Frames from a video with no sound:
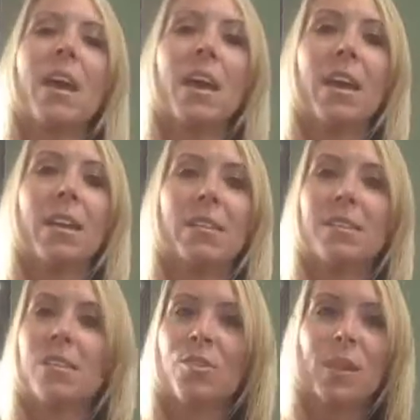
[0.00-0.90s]
And
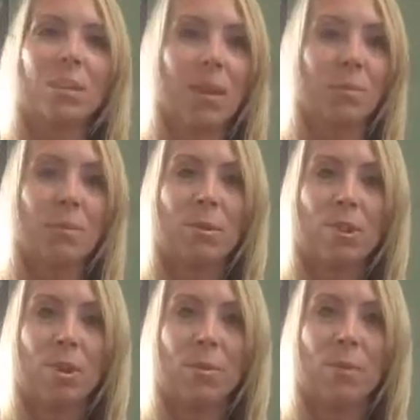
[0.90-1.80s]
it's a great time to put
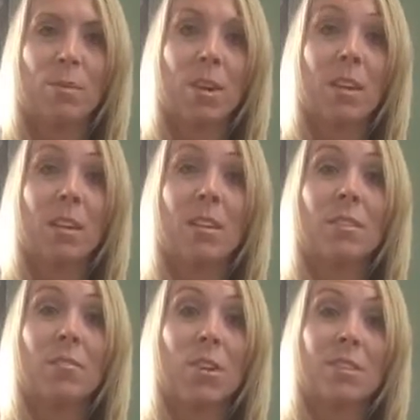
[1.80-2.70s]
your home on the market.
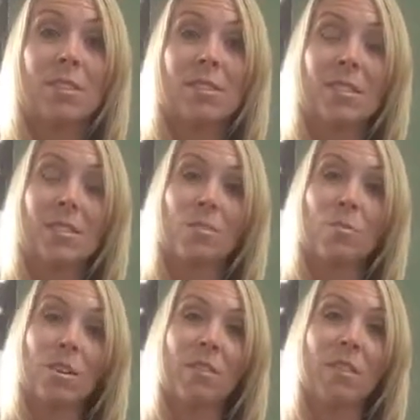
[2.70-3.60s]
The fall season is
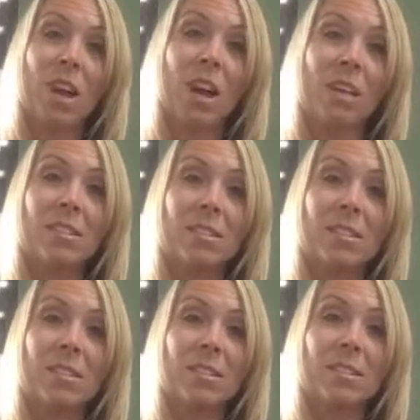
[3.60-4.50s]
one of the hottest
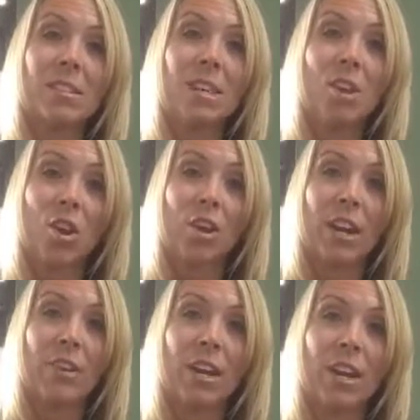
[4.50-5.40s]
seasons in our
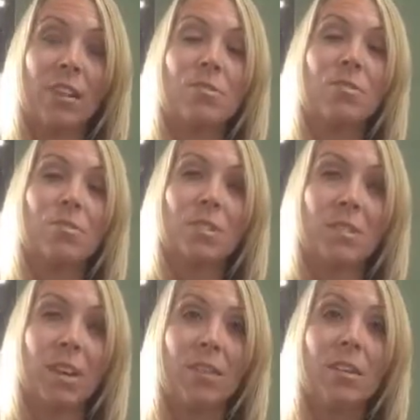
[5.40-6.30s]
area to
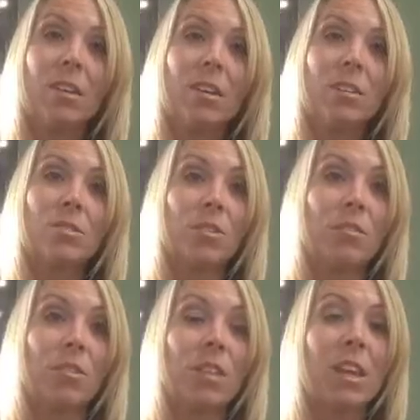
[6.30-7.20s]
sell. So
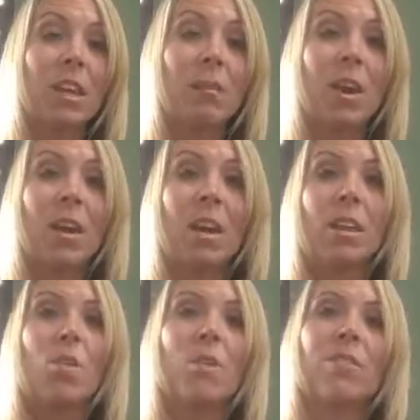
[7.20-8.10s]
if you're thinking about
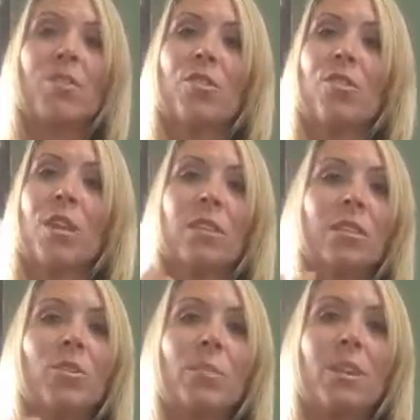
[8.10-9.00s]
it, or if you're a
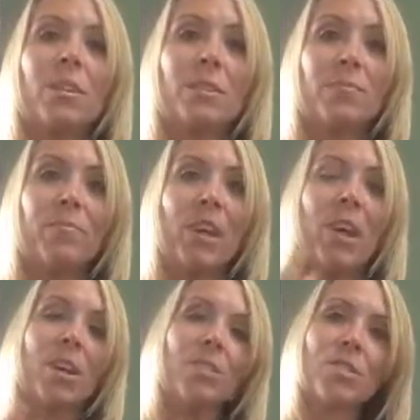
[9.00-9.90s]
little bit
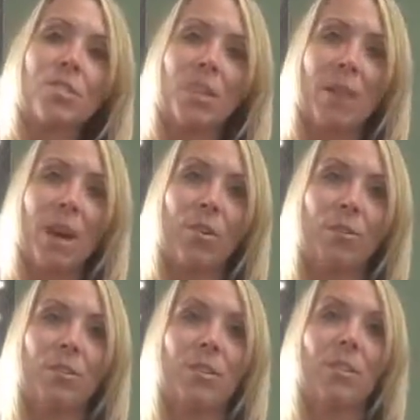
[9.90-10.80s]
uncertain
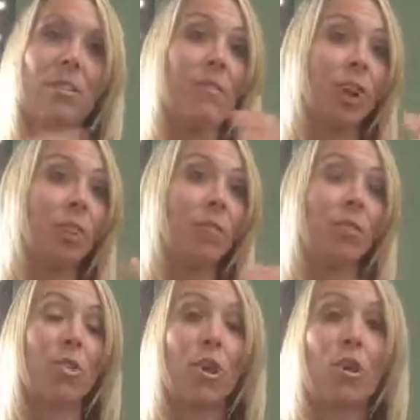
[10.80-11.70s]
about the value of
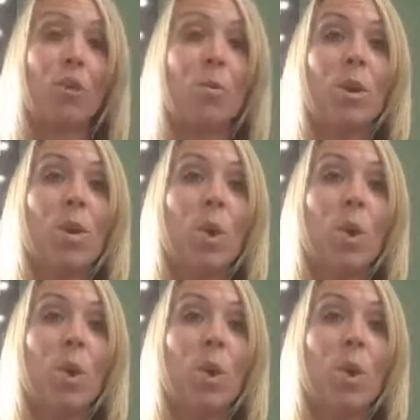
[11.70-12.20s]
your home,